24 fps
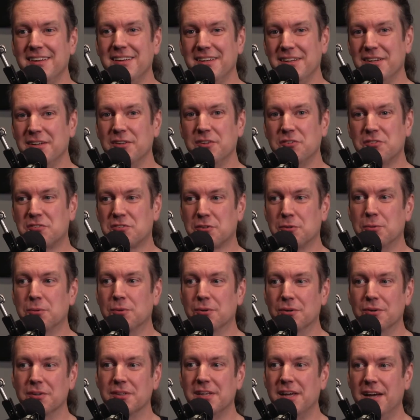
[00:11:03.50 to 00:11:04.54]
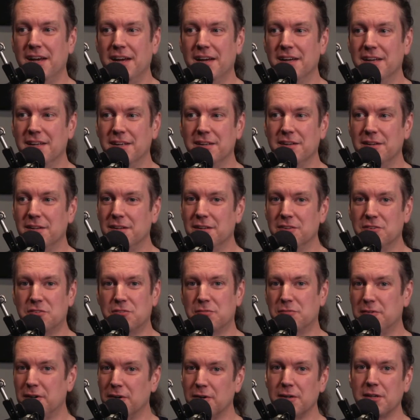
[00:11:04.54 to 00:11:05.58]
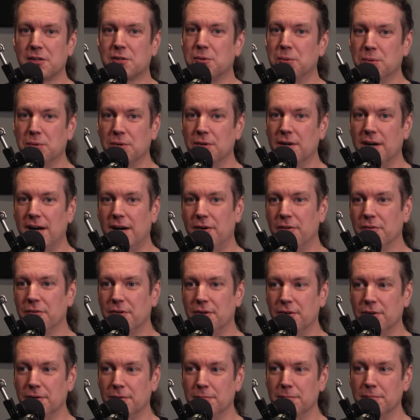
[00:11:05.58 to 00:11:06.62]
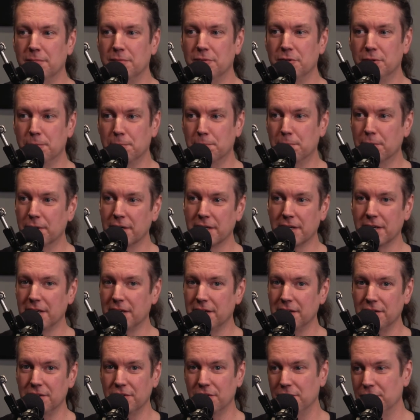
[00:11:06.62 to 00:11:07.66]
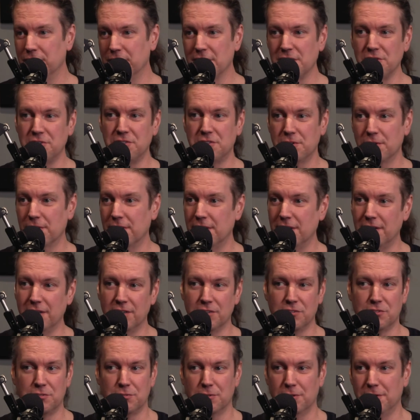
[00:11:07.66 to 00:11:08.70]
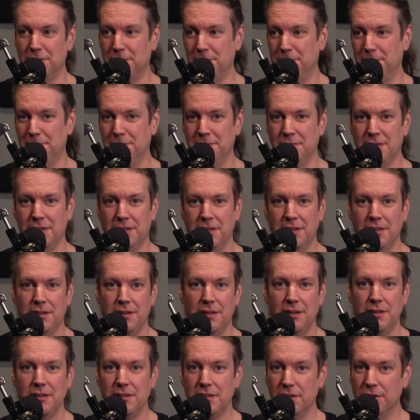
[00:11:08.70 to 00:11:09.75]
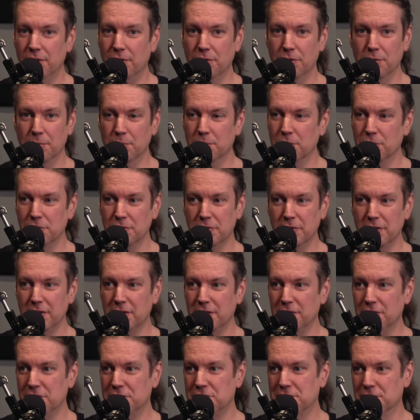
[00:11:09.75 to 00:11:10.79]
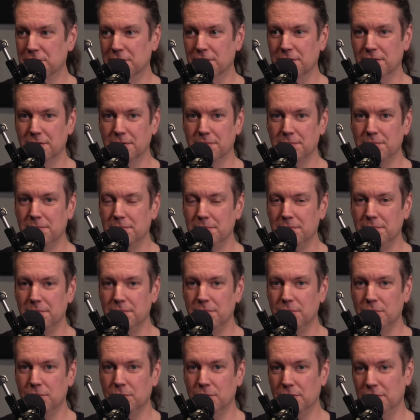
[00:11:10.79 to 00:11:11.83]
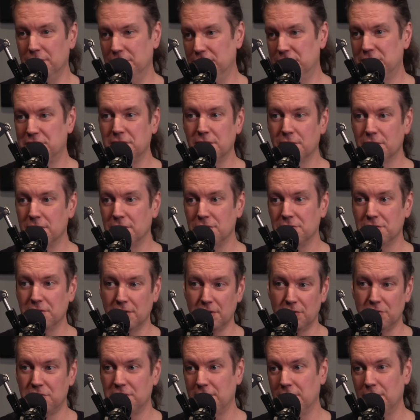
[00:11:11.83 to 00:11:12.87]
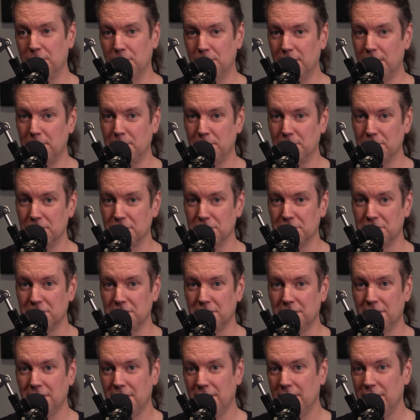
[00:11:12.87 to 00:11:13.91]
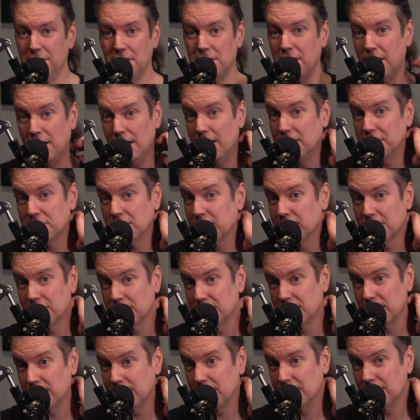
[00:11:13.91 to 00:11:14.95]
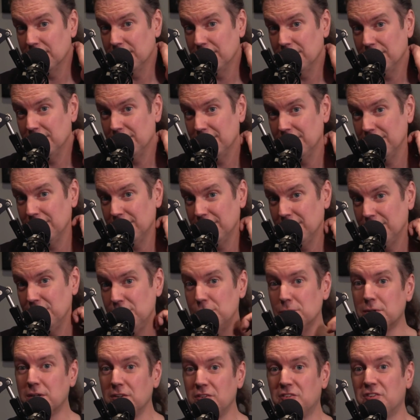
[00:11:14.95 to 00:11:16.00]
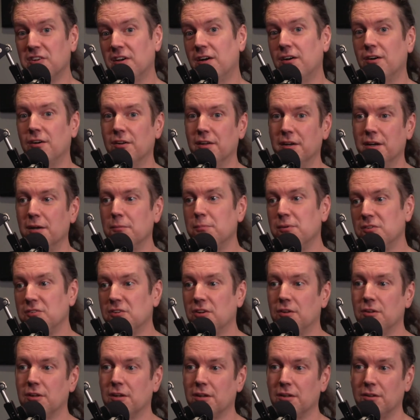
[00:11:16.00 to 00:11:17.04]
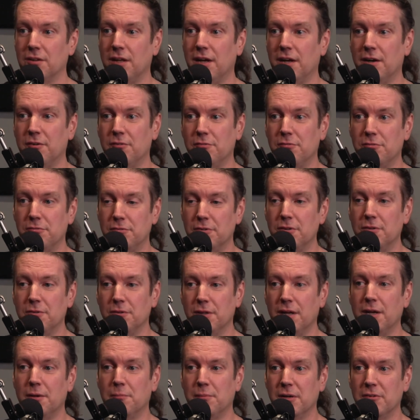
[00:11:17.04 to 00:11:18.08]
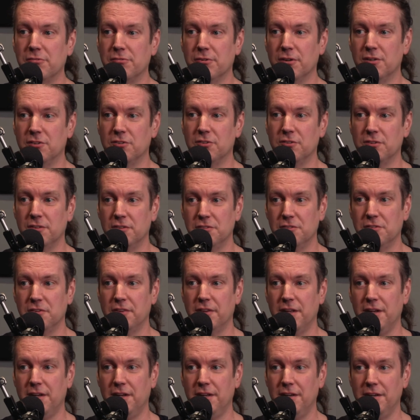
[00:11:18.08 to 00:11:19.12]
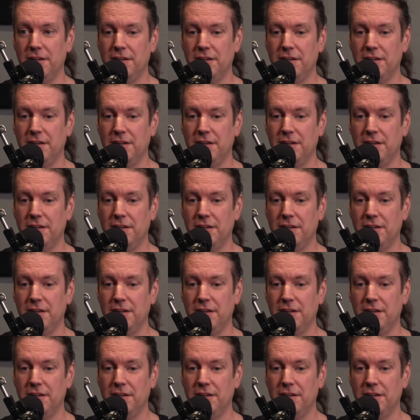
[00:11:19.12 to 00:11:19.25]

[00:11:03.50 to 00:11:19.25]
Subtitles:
it is cool. Yeah, it's very cool how they're bringing in little Easter eggs from, you know, the movies or the series, like you said, in Rebels. Yeah, I thought that you could tell, and I've been telling a lot of my friends that